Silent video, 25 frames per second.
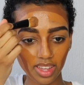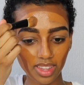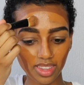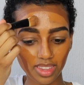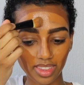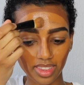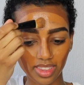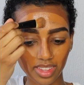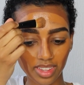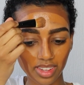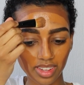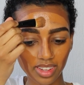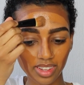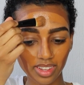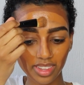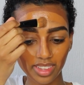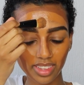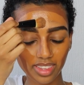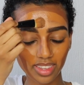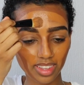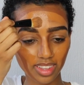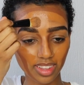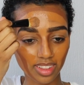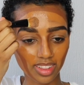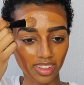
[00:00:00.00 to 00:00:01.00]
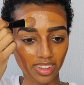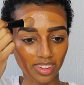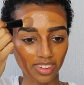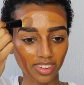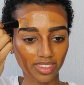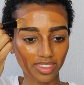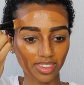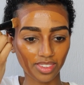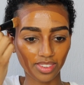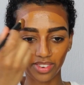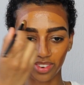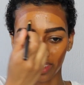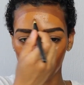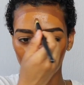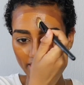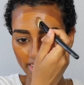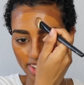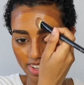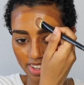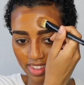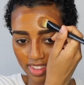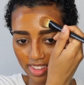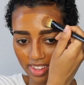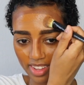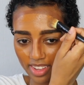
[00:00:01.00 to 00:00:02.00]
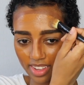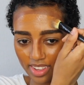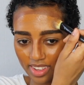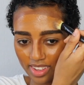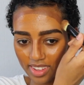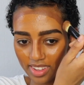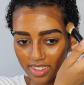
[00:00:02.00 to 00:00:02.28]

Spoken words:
This looks crazy.